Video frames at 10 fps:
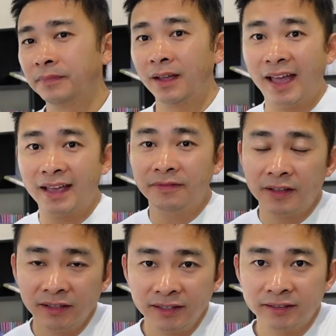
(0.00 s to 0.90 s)
And if the
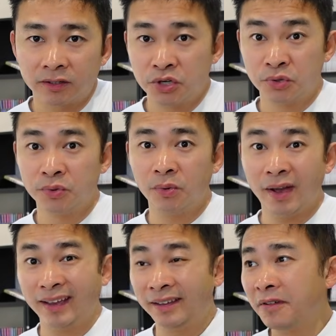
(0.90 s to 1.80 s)
leaks are true,
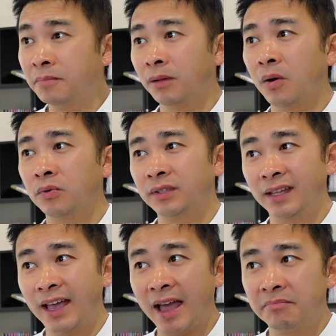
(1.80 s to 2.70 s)
it even blows
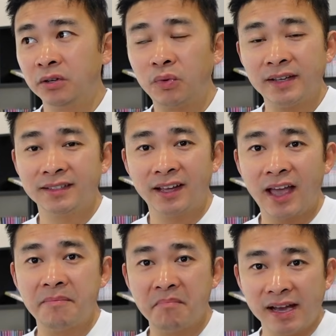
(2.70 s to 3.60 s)
the A M D Ryzen A
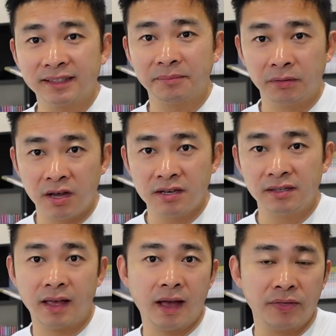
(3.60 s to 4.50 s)
I Max Plus
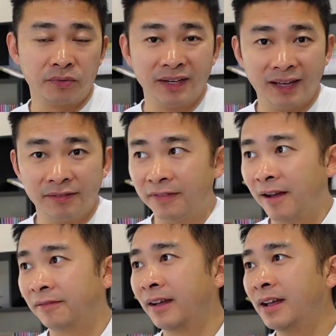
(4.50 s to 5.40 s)
three
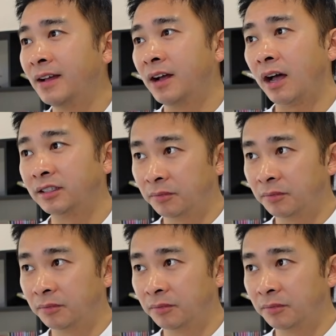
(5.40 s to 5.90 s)
ninety-five uh, C